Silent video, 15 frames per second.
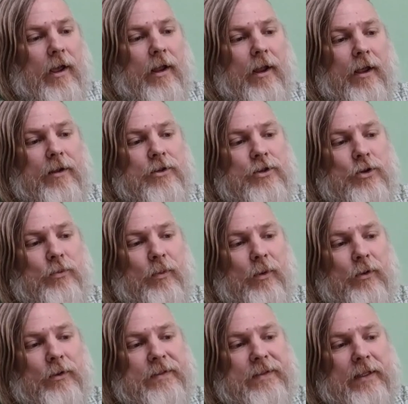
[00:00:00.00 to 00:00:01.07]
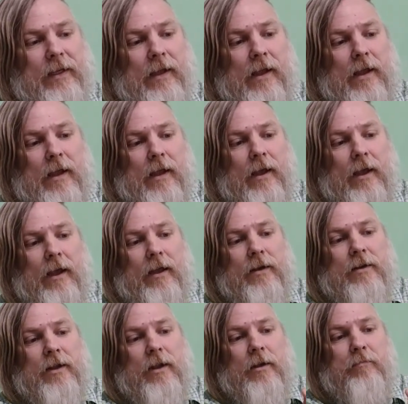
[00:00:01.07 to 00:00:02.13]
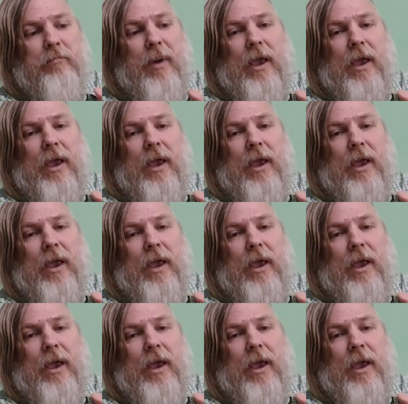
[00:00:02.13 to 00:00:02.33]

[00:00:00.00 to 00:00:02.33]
into, you see, and they